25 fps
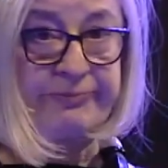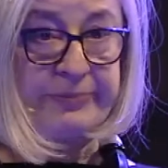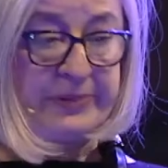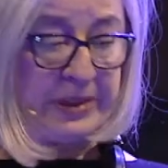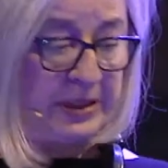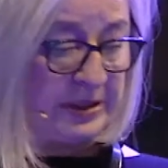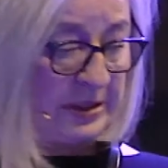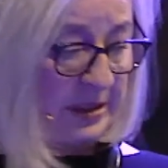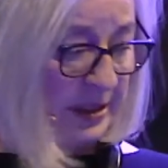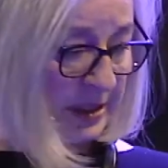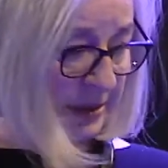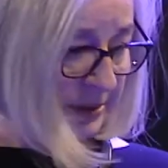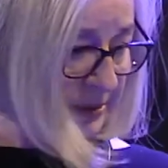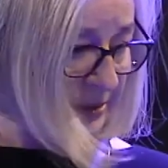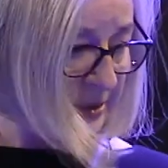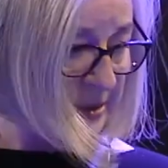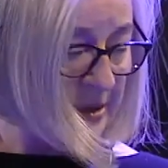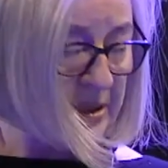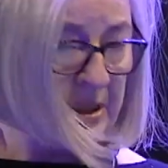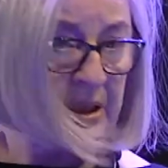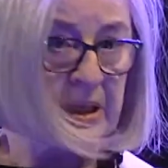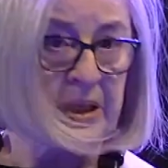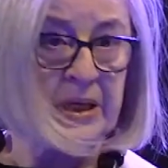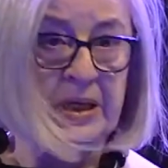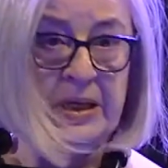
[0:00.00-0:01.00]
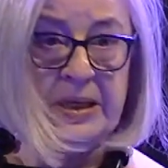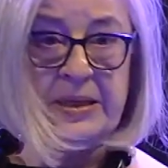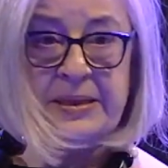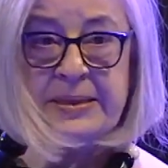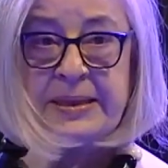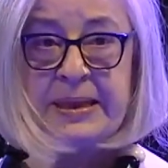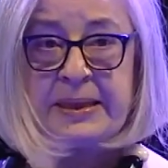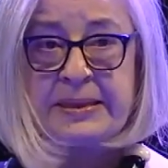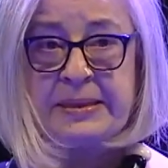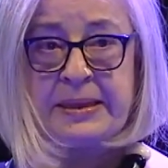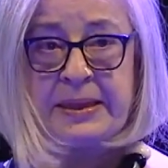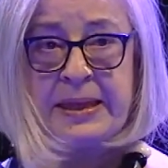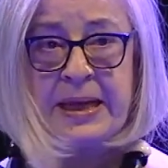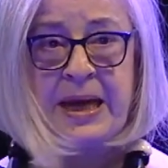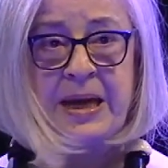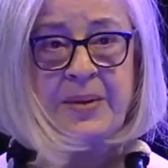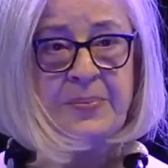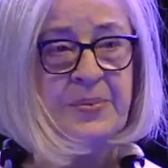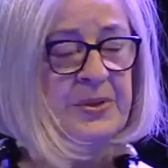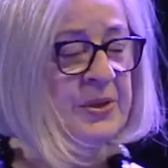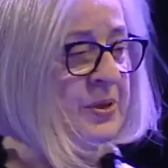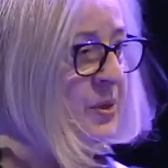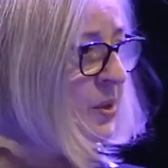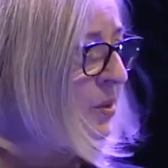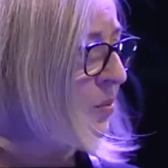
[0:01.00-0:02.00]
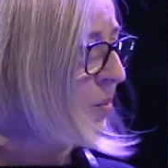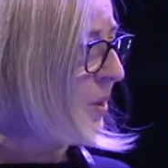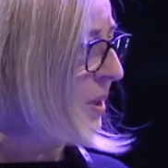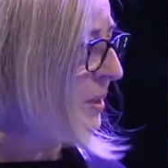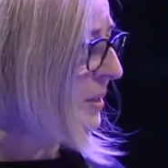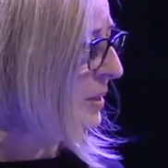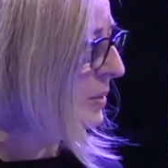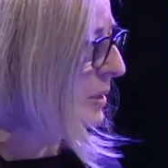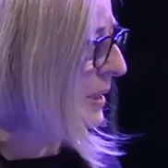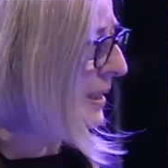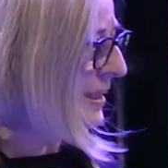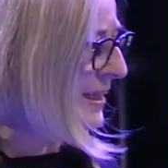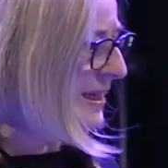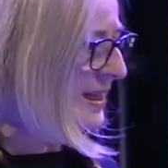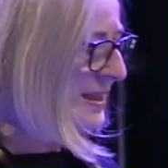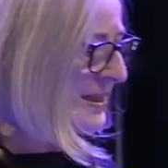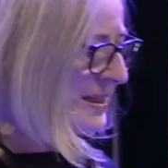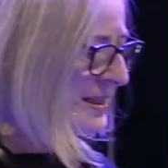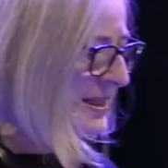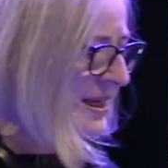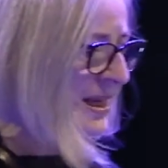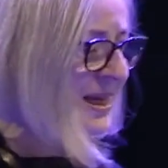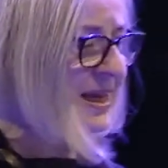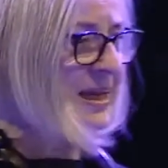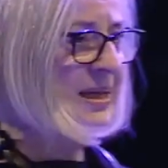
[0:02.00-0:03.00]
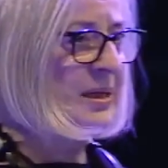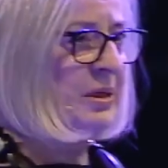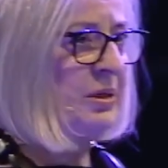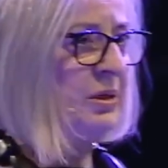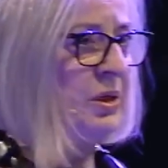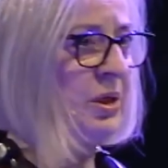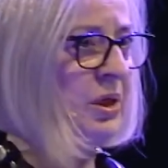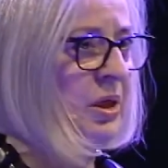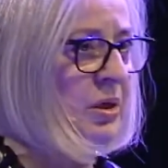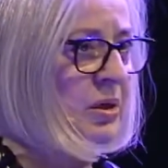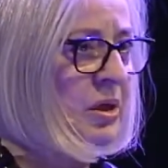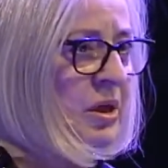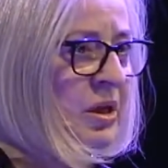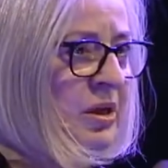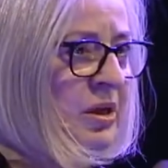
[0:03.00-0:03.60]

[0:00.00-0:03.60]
you know, set it up. So what can I say? You know,